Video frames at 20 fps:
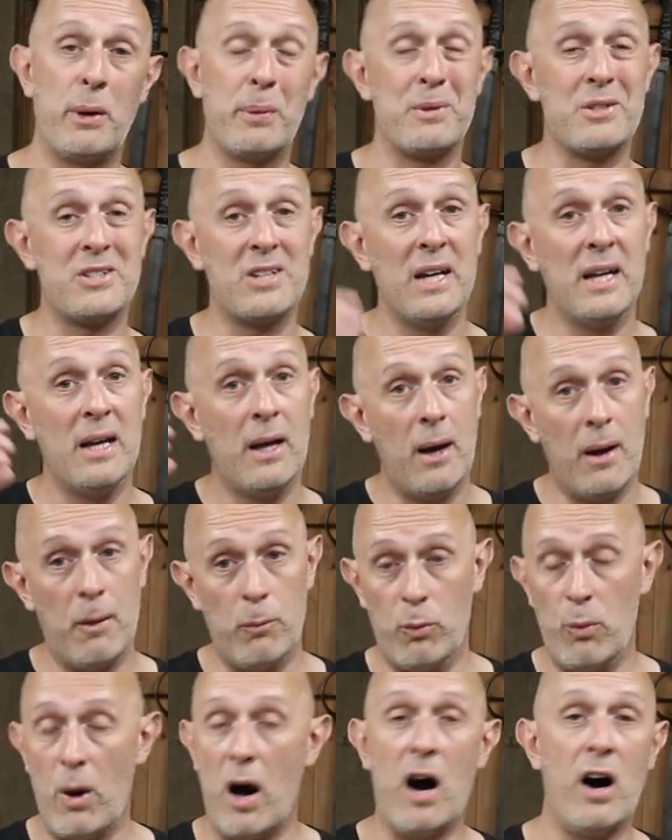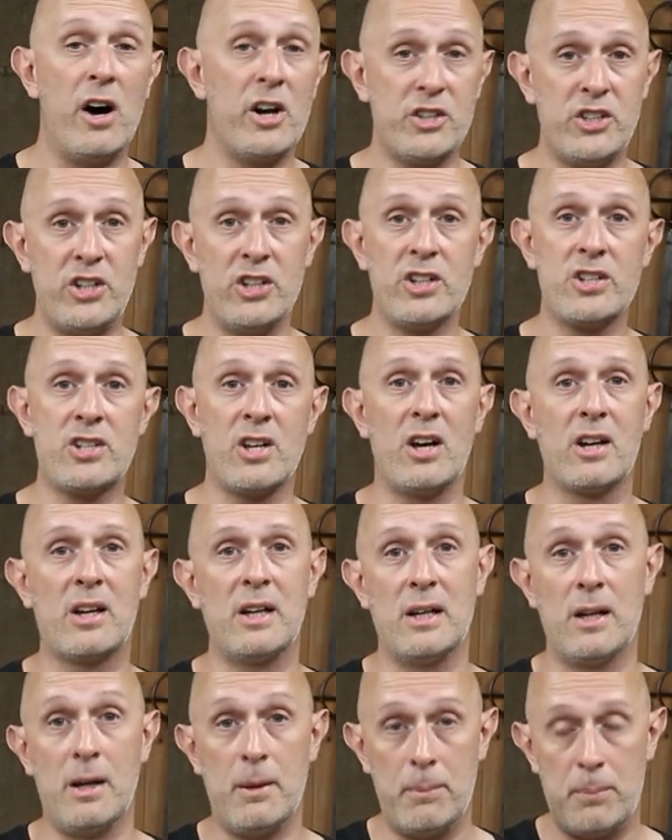weapons. Archers are
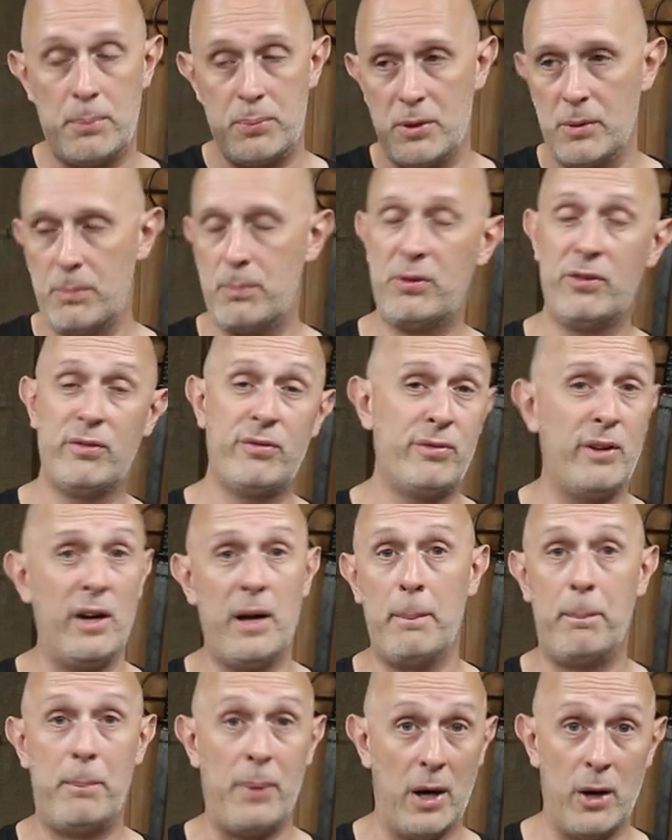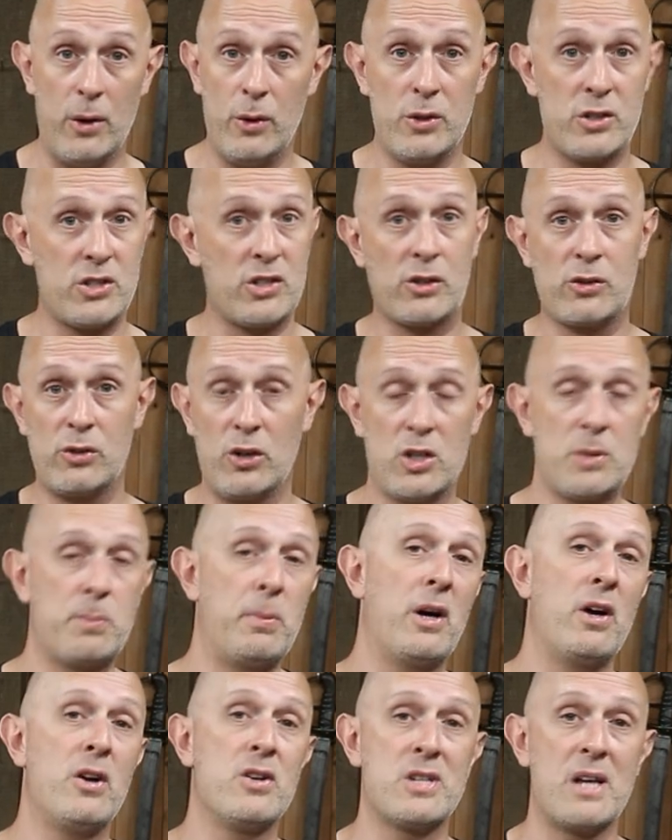going to prefer bows to
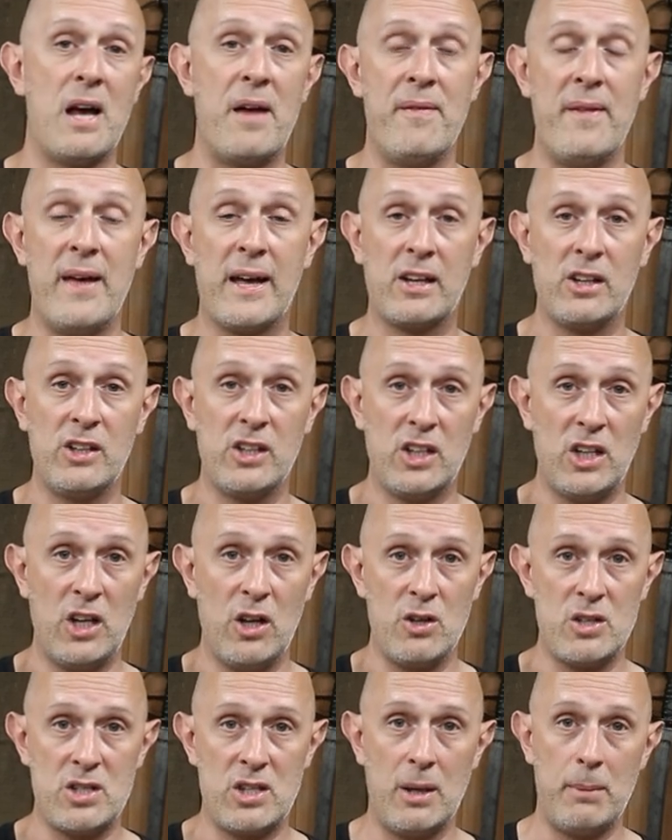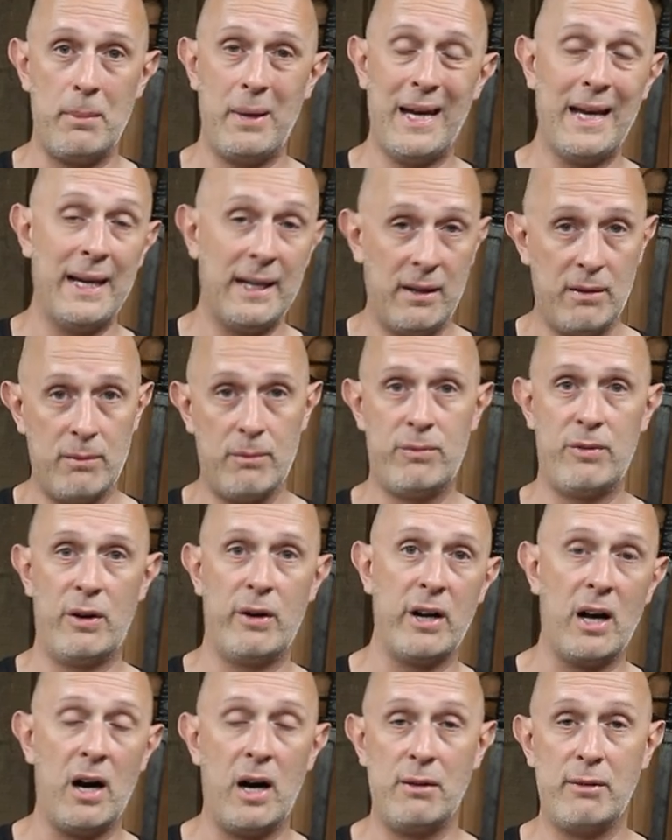crossbows and they're going to use them in
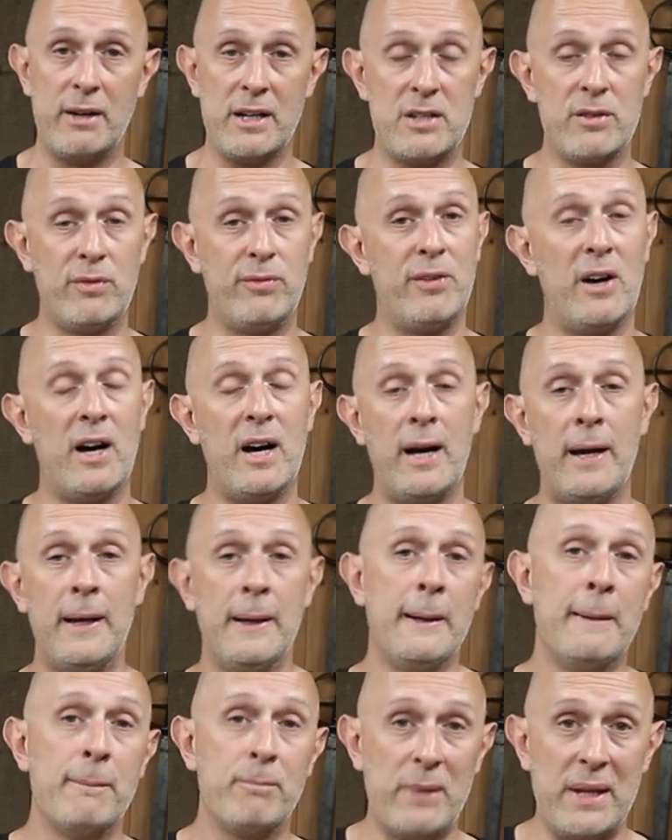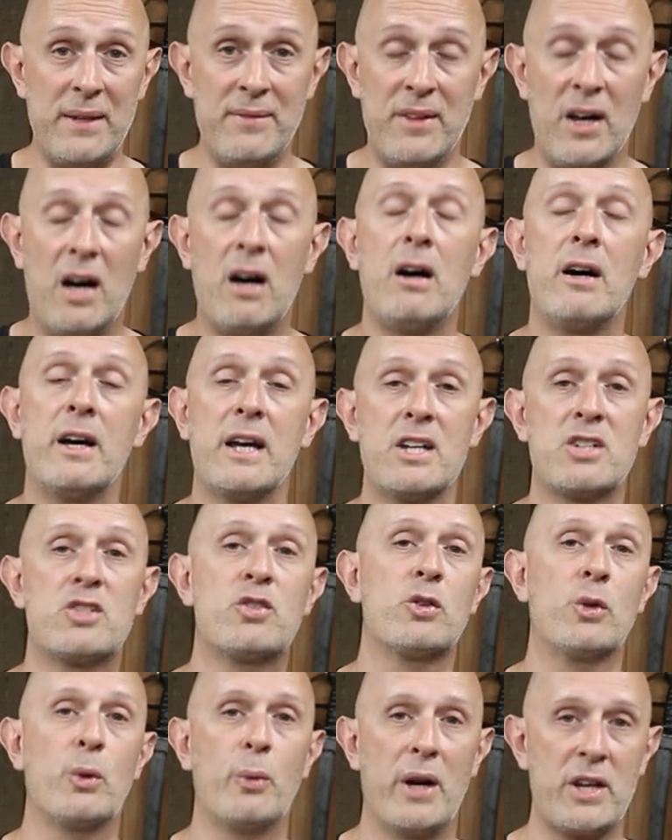very high rate of fire in the highest
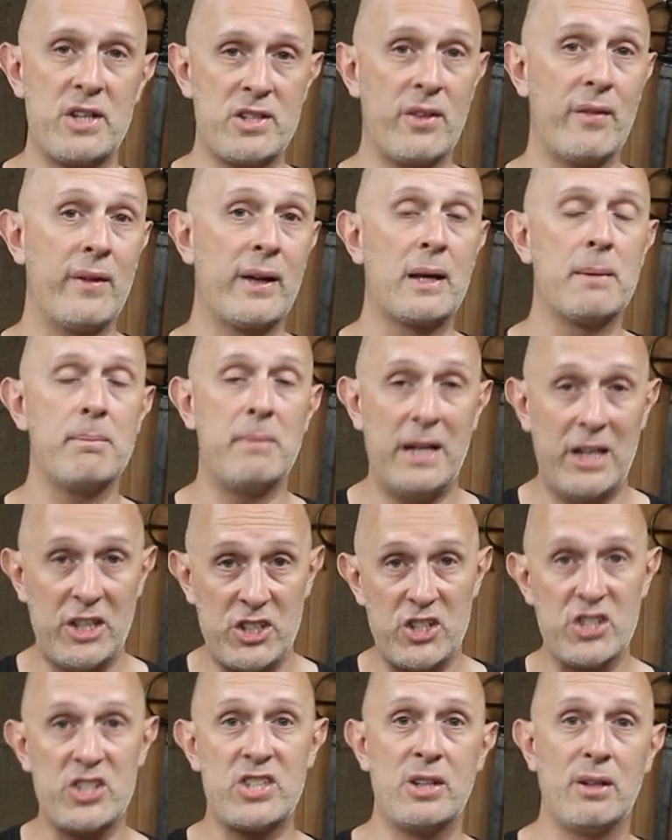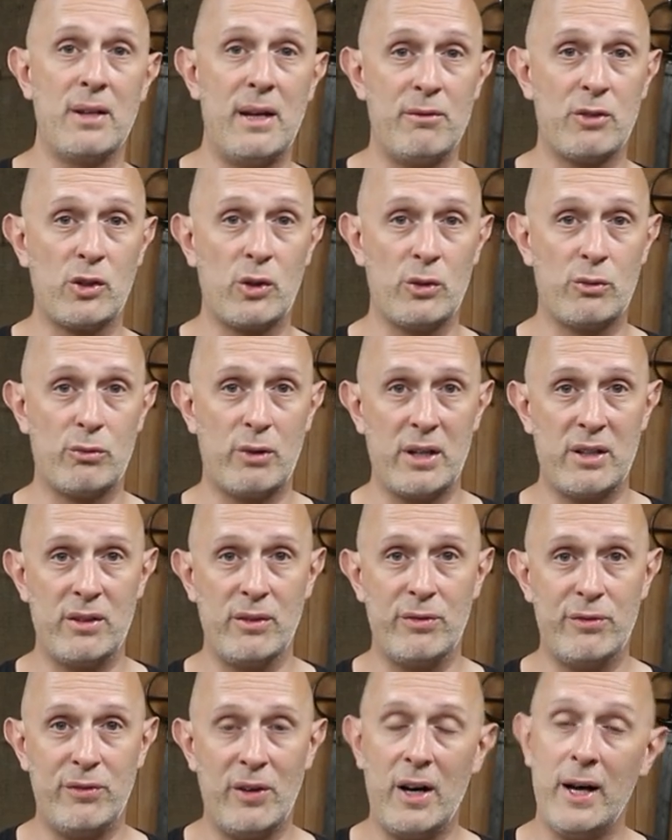draw weights that they can manage and still have a good rate
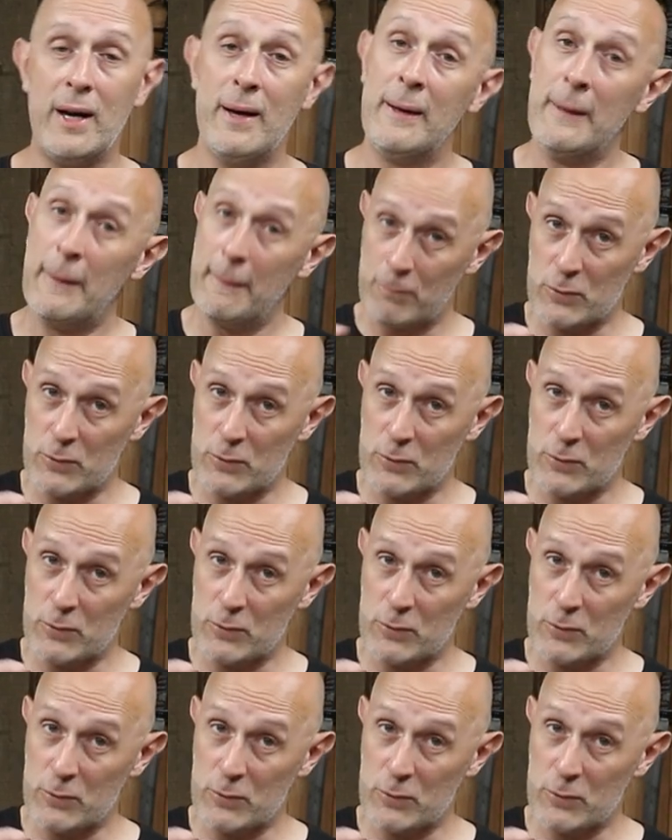of fire.